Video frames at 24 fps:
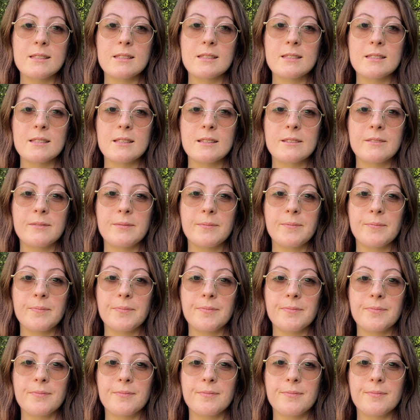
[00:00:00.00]

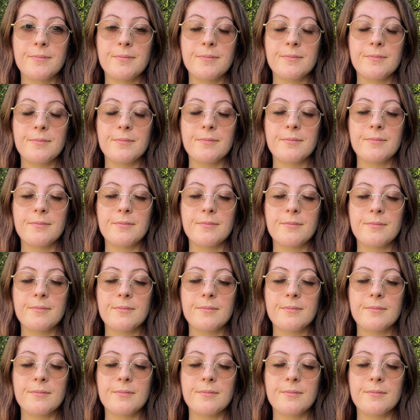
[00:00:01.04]
[no speech]